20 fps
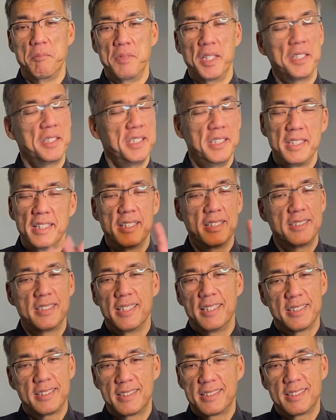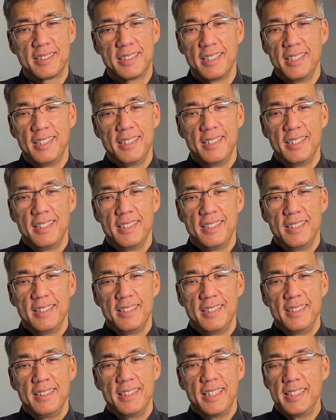Nothing exists
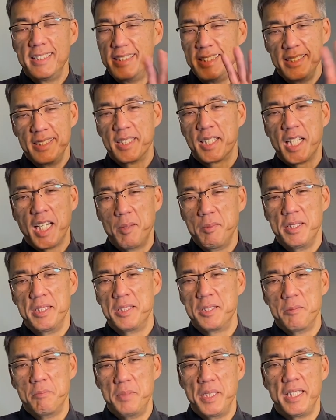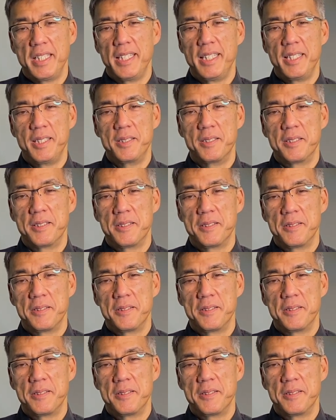that didn't come into being